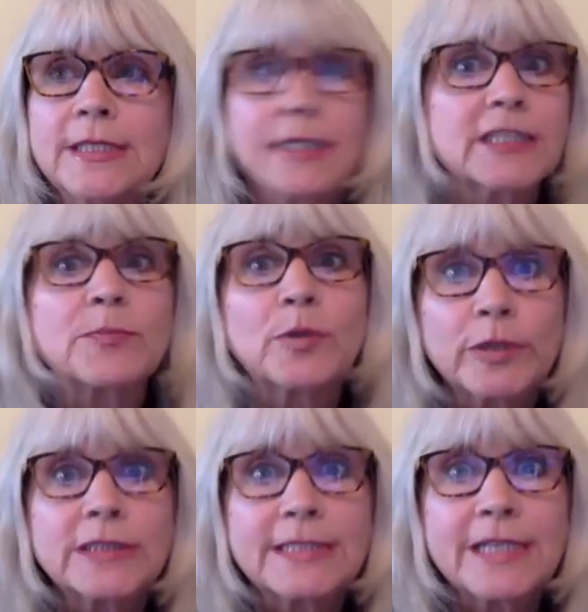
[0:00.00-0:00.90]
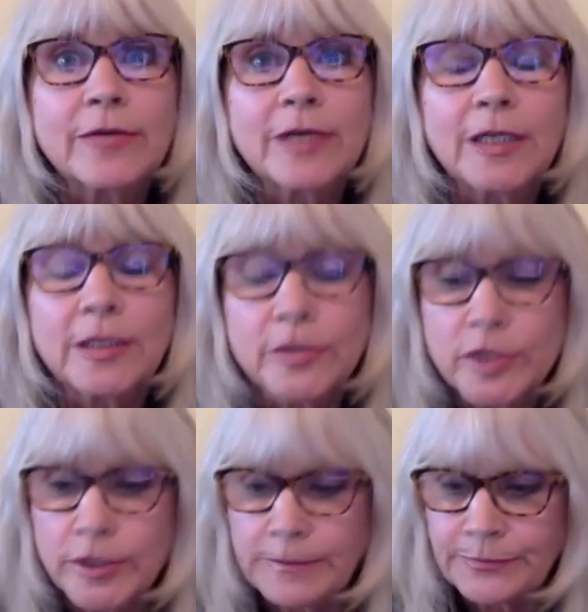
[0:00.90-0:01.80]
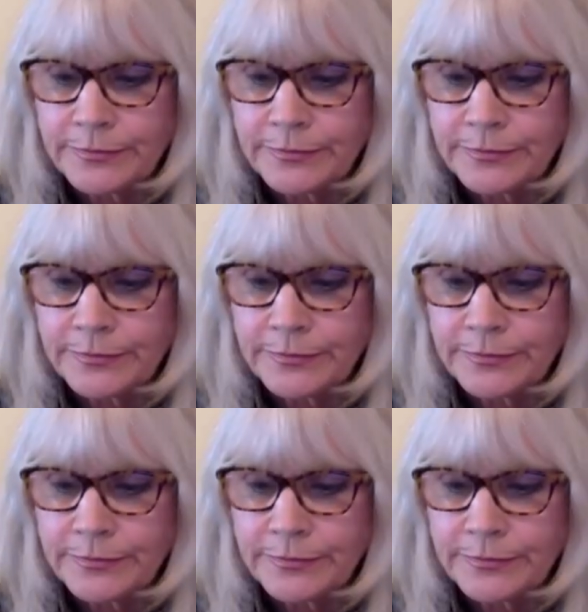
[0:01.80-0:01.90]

explore a secret culture.